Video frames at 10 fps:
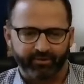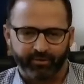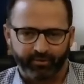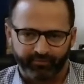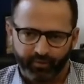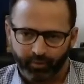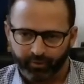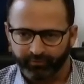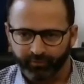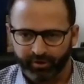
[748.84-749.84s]
if you
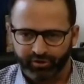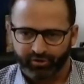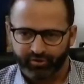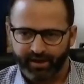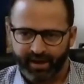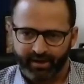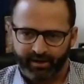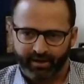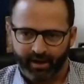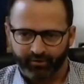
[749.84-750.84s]
order furniture, you can't get
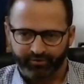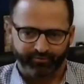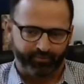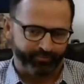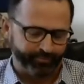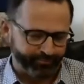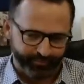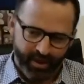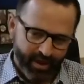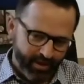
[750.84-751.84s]
a couch from
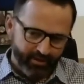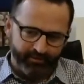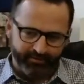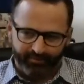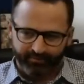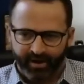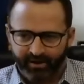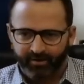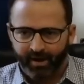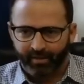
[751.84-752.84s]
some
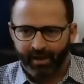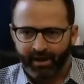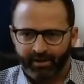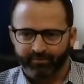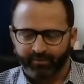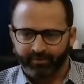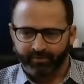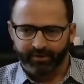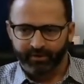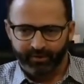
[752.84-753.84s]
vendor online for
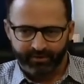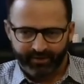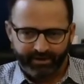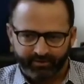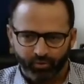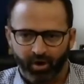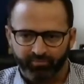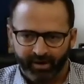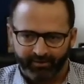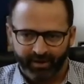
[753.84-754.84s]
it's 12
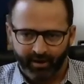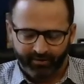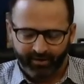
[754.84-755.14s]
months out or